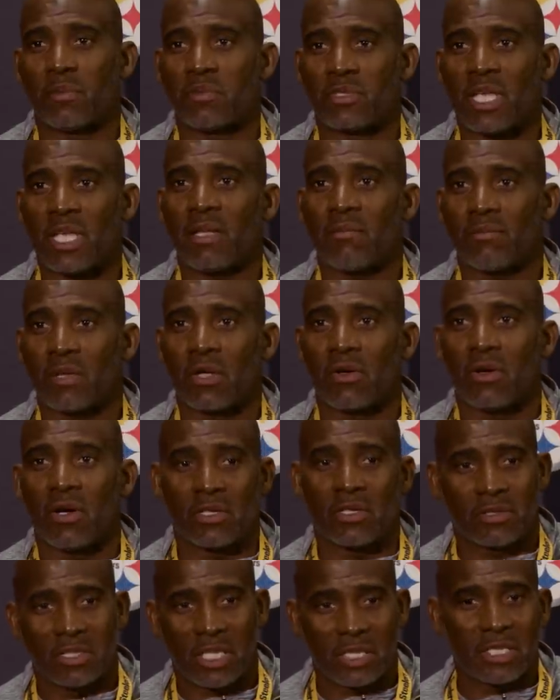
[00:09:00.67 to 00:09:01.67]
upset
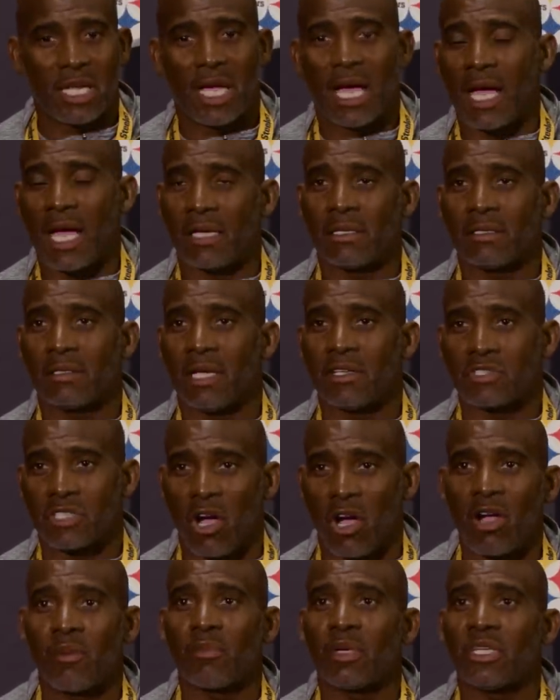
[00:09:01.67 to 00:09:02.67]
because this guy is
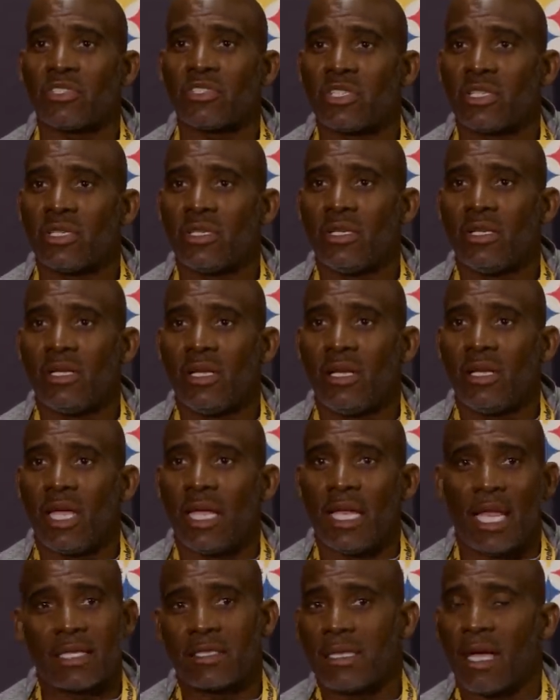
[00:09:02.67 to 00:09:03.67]
garbage.
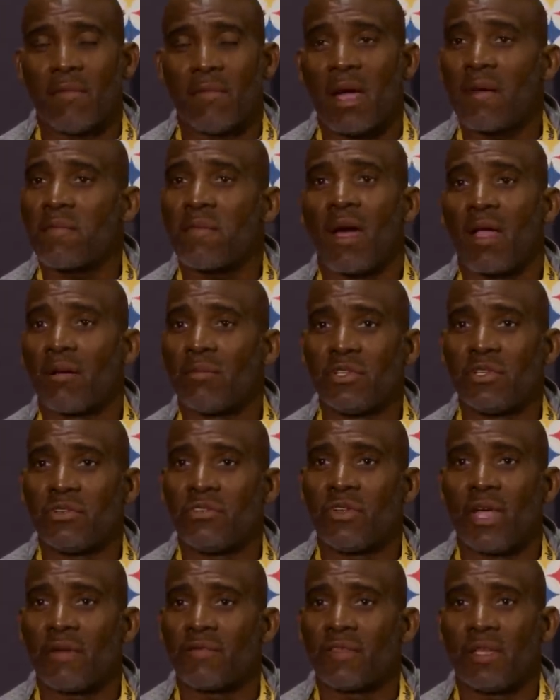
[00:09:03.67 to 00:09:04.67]
And that's not my problem. You
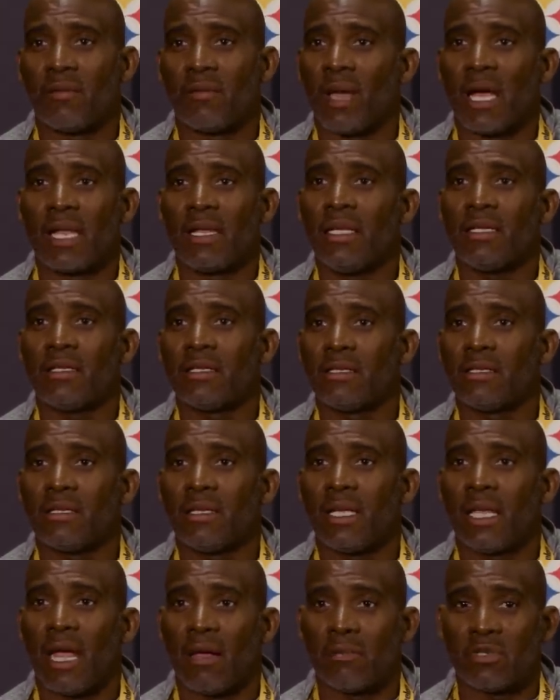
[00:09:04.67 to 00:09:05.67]
drafted him. I didn't.
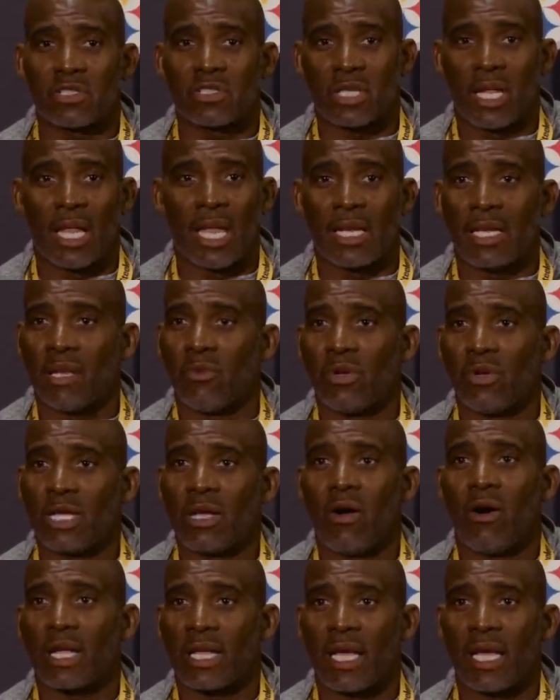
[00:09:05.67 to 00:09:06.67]
And I'm just glad that
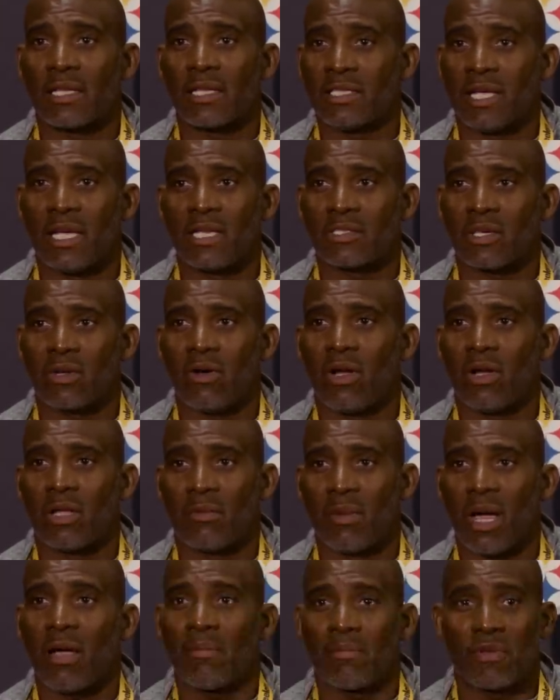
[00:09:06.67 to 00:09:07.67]
got a chance to call
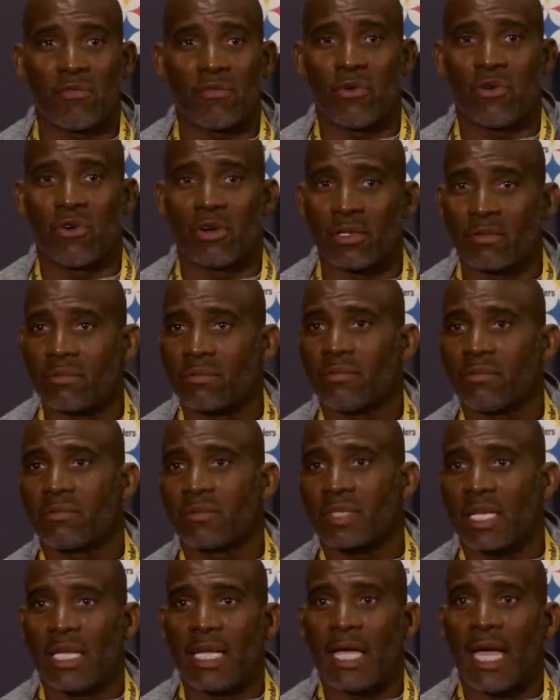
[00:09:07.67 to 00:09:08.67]
him out before
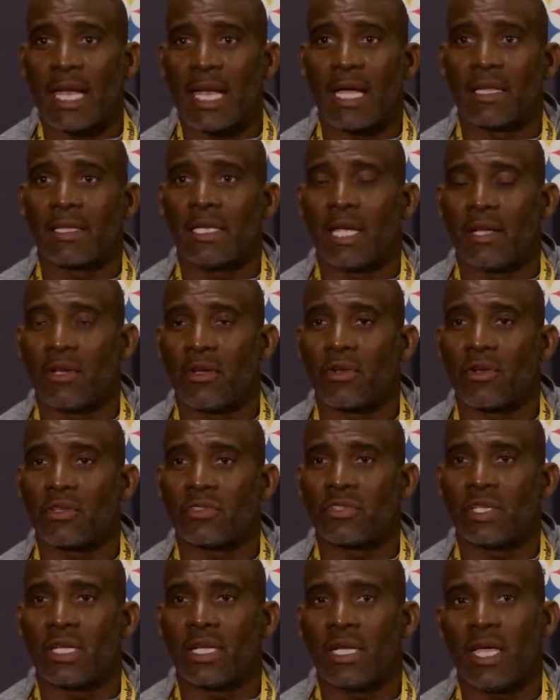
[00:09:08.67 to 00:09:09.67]
he got out there and hurt
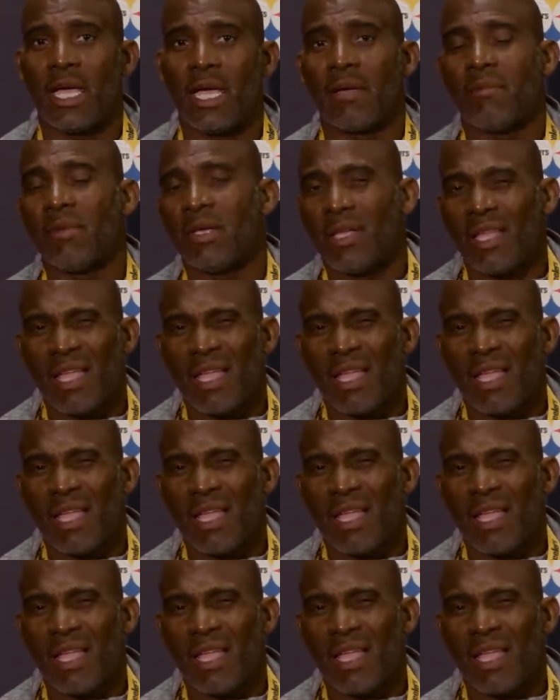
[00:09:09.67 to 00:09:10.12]
us in the game.